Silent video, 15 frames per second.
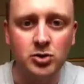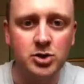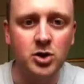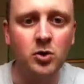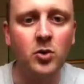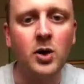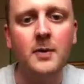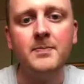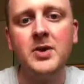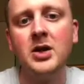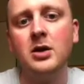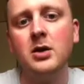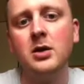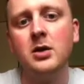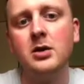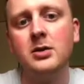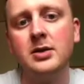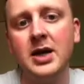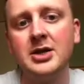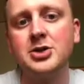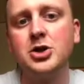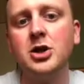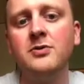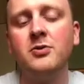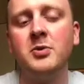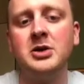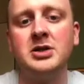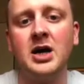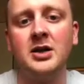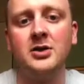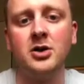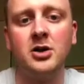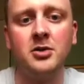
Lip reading: So that's good for Maidana,